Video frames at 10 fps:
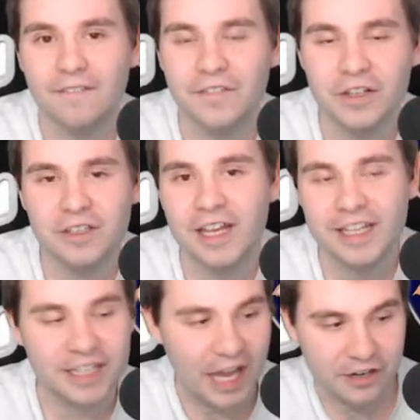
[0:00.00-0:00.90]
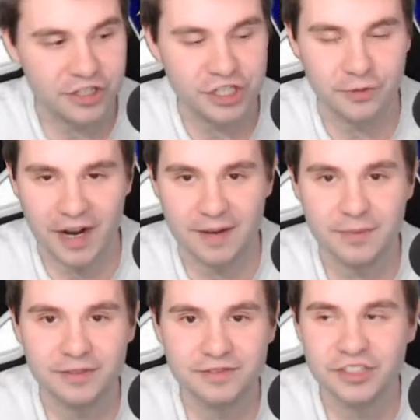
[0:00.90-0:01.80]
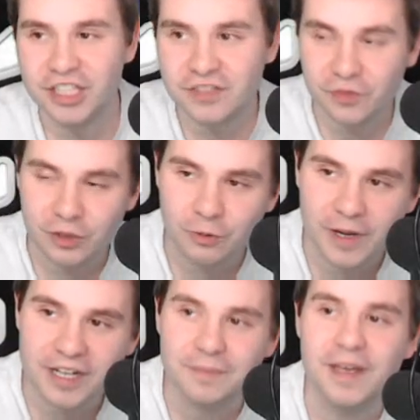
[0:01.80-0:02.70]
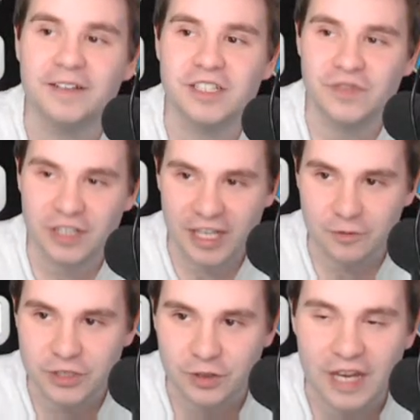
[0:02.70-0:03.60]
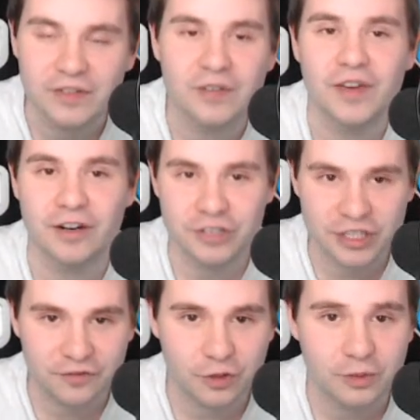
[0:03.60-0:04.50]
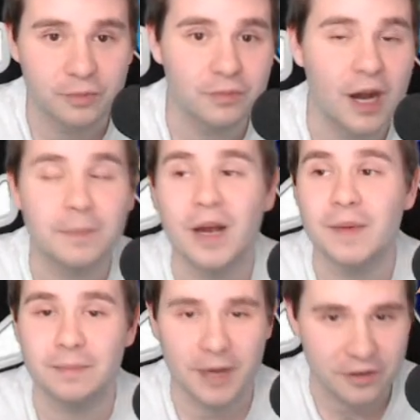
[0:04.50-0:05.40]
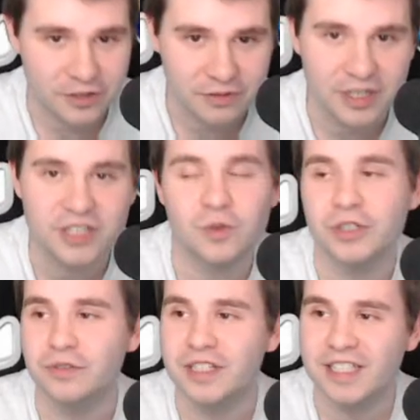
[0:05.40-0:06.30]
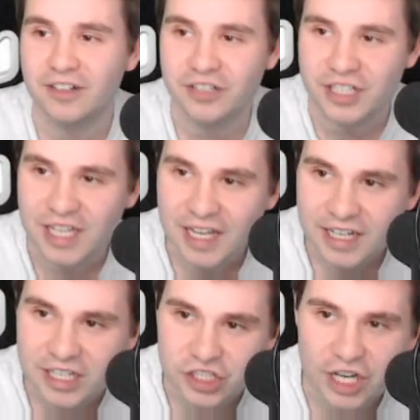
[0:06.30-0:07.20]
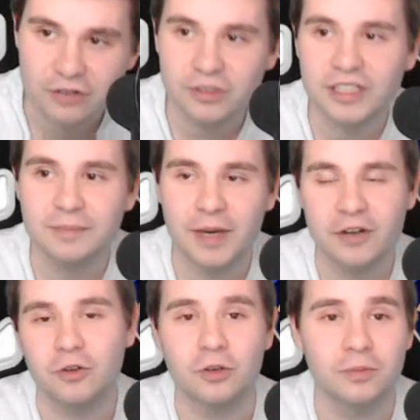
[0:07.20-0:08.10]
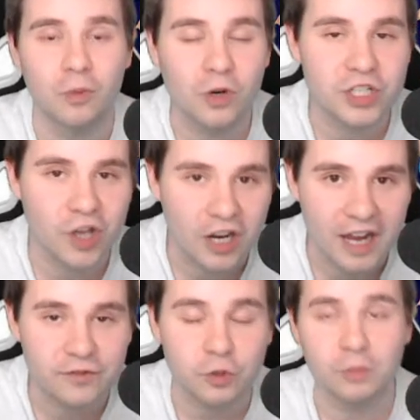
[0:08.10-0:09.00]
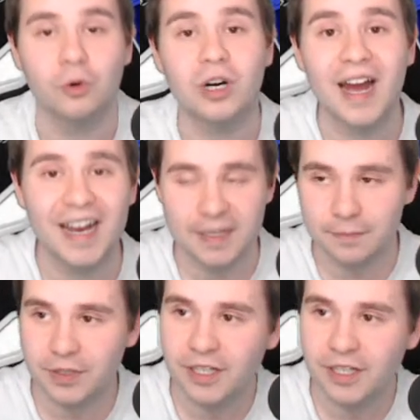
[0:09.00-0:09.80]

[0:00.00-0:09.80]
feel like an energy grab, just for a way to make us feel like we don't have enough energy for upcoming better units, or units that are just in generally better or more sought after or more hype.